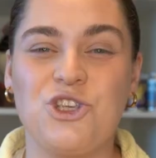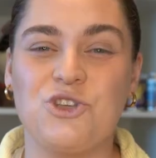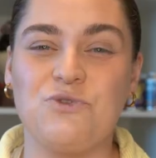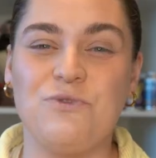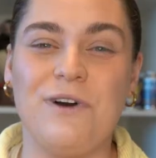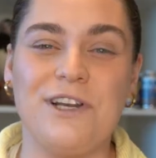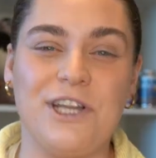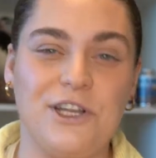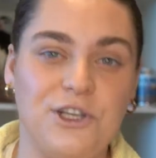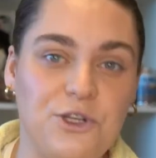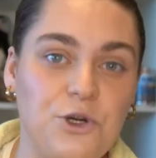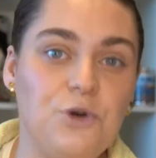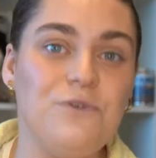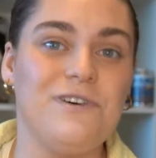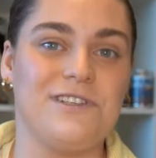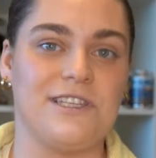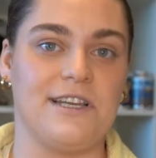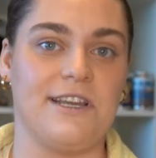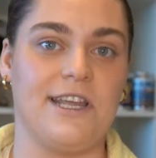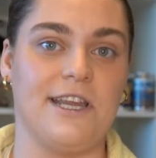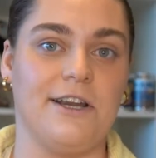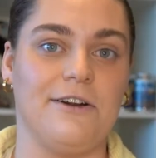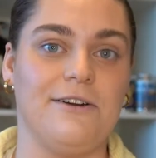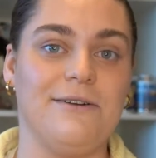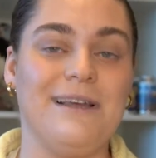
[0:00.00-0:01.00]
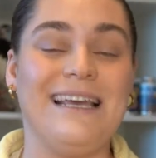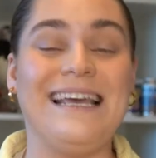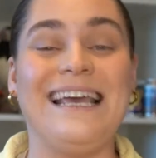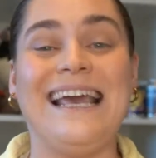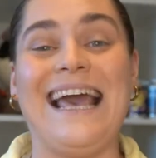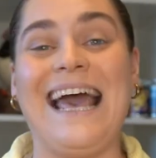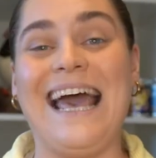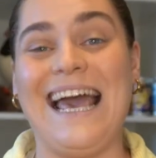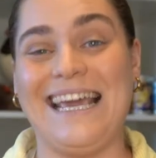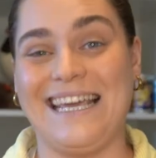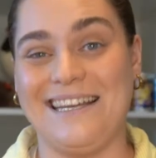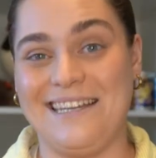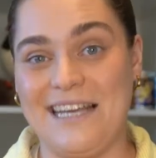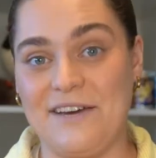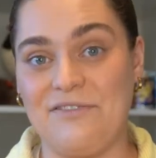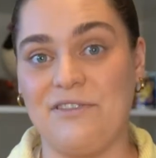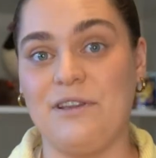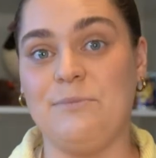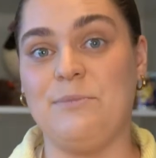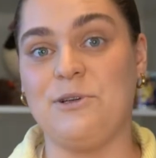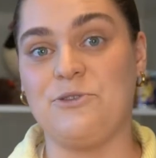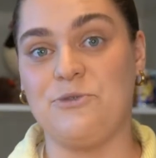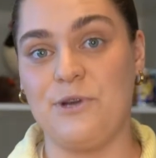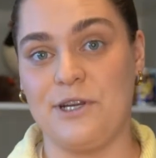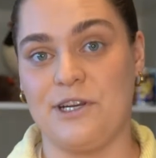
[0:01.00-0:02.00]
so when you do visit here, it can
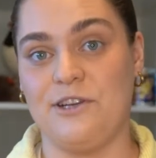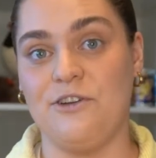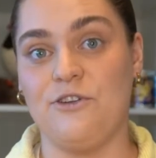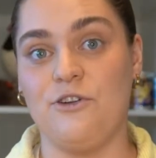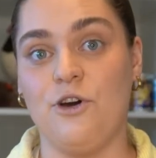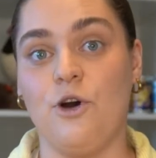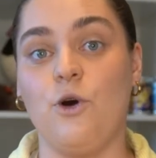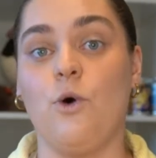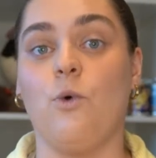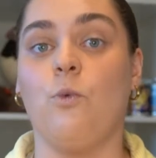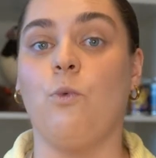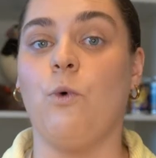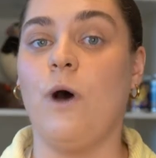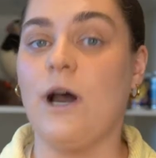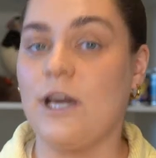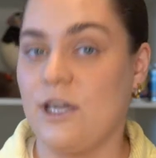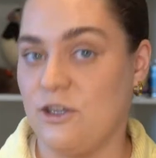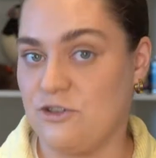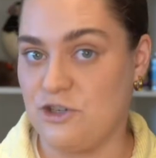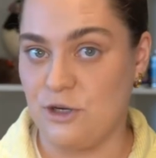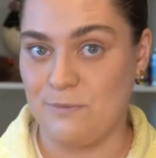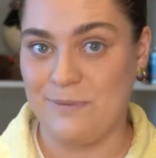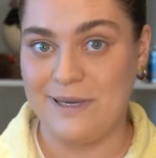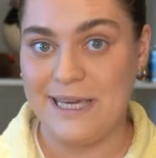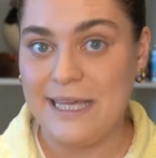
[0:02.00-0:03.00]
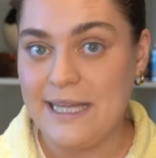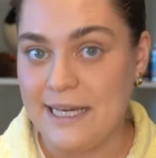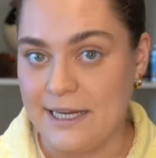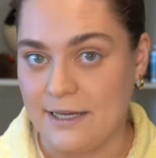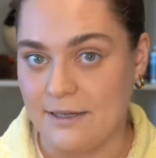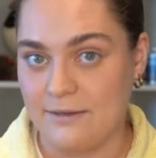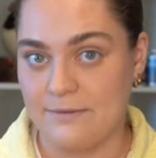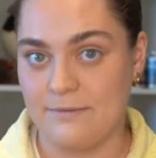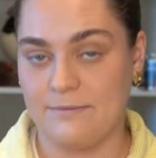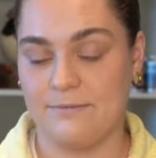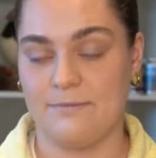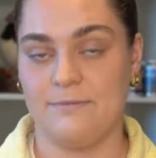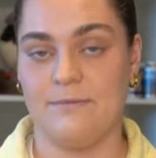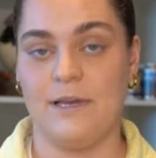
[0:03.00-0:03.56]
definitely be tricky to know what you should be eating.